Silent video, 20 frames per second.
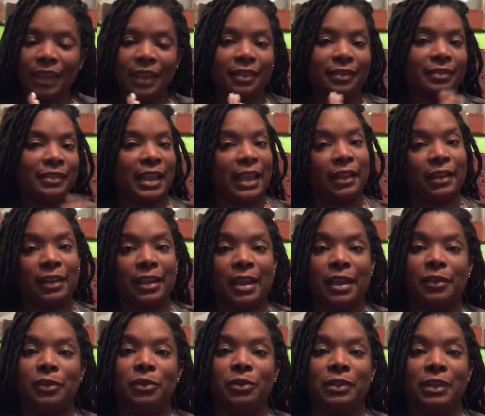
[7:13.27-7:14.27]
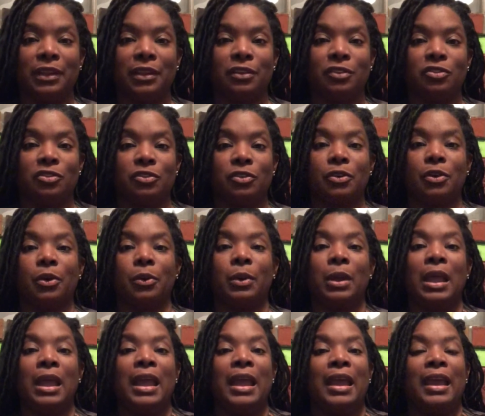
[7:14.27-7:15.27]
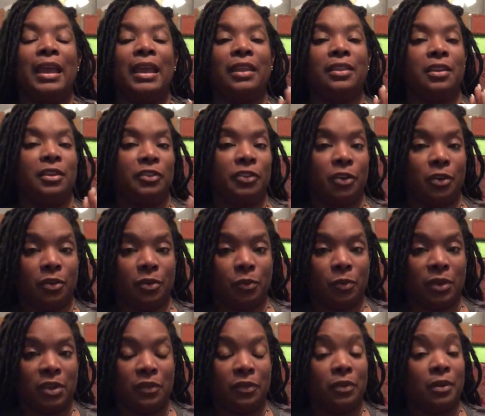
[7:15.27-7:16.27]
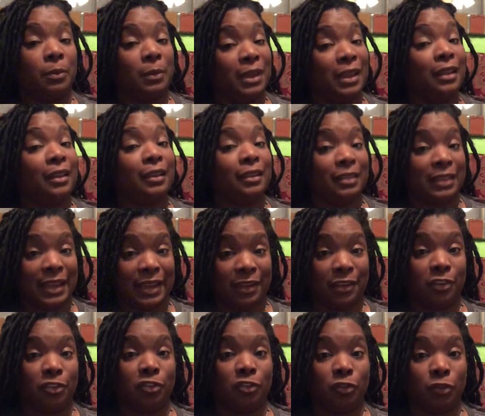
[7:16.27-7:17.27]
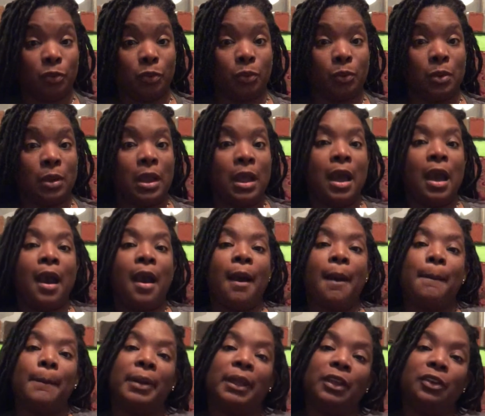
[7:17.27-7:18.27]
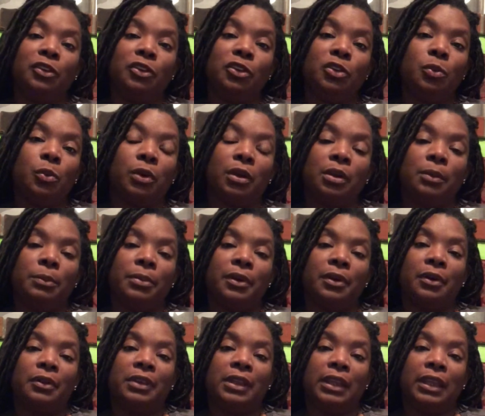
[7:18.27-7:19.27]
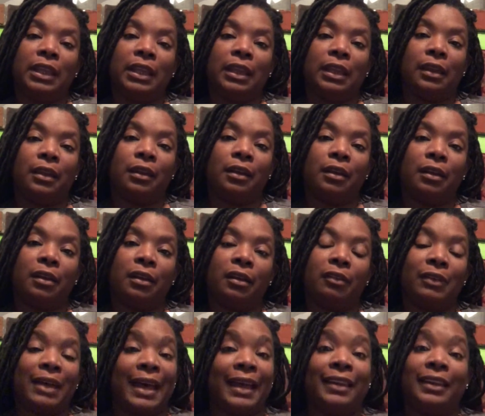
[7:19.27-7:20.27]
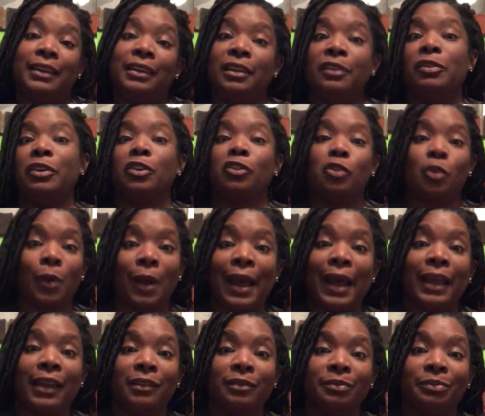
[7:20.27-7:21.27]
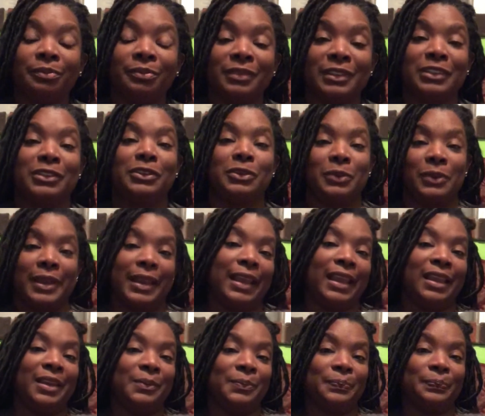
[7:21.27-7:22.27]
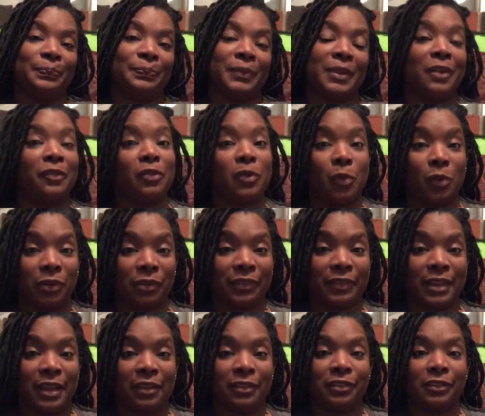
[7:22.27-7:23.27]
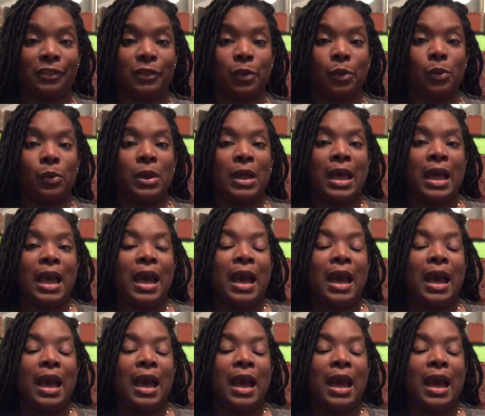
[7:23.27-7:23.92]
exactly how you think it should go and they turn away from it. That is true. But do you want to be on the end of I didn't even try to create? Of course not. So